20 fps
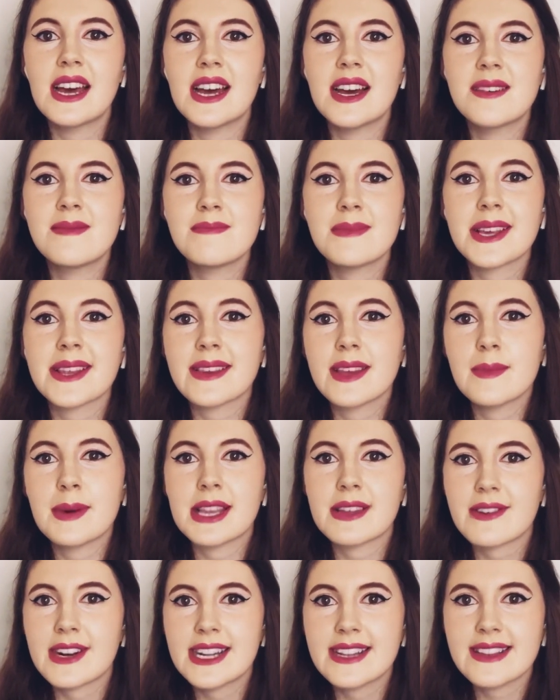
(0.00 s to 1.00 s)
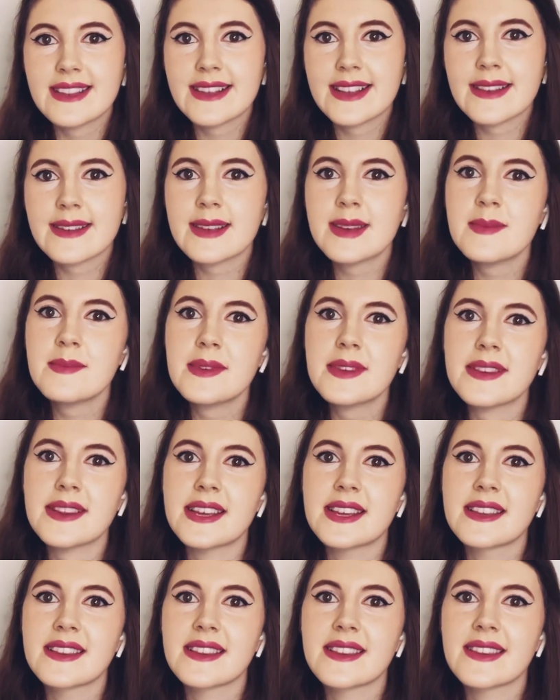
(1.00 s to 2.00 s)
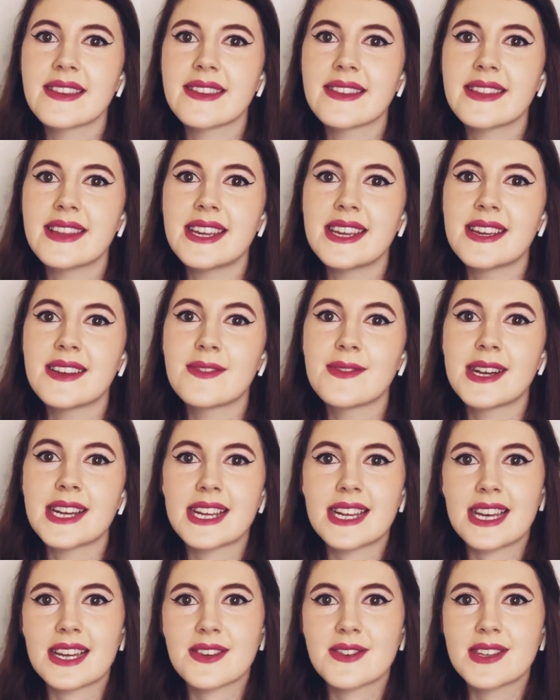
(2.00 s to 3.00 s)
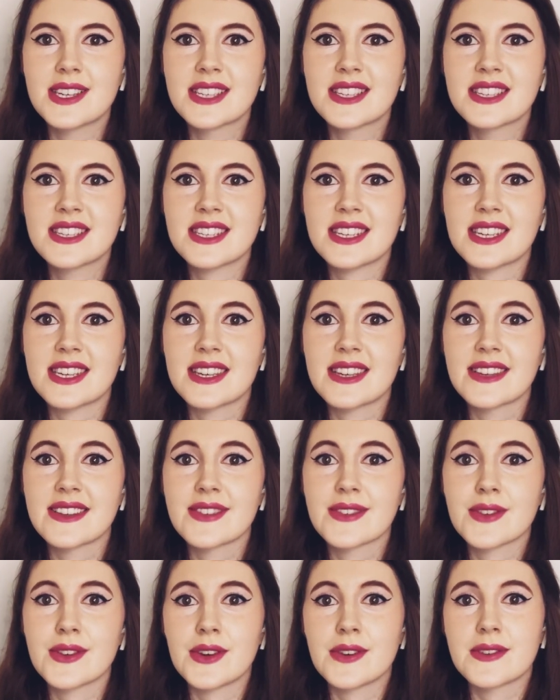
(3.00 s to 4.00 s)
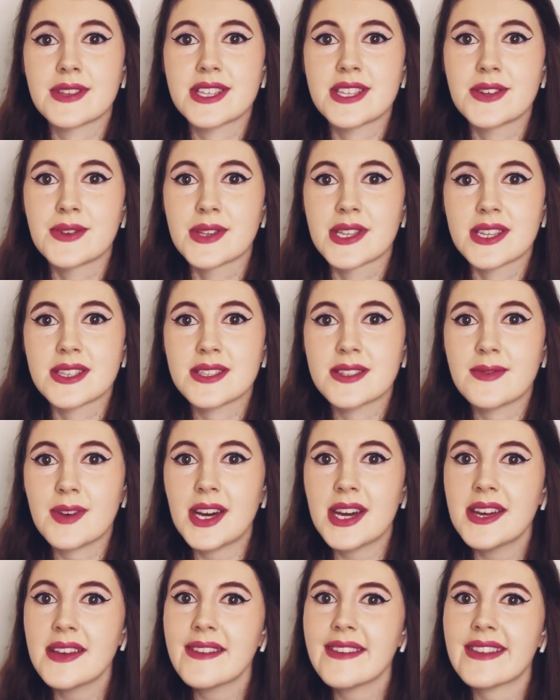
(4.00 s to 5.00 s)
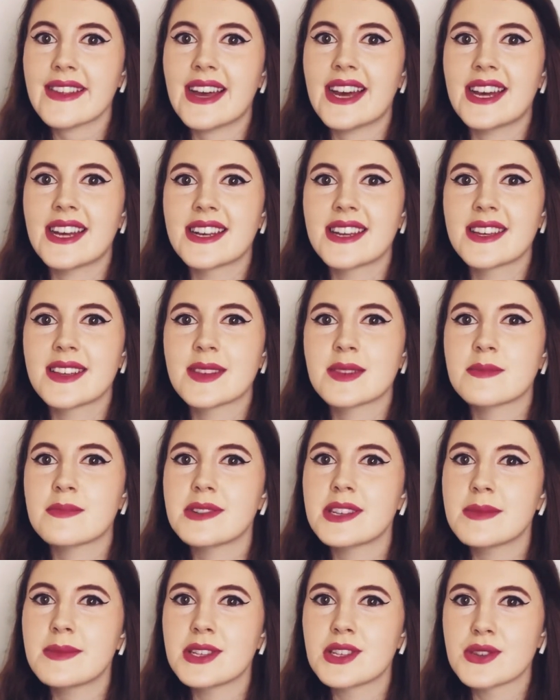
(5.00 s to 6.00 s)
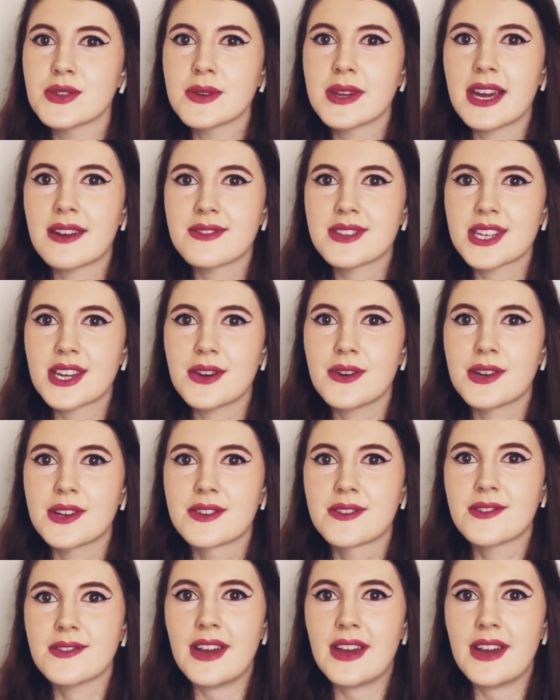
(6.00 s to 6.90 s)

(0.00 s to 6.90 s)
mostly about the writing system, since the written language is obviously all that survives, and it's pretty much all we have to go on for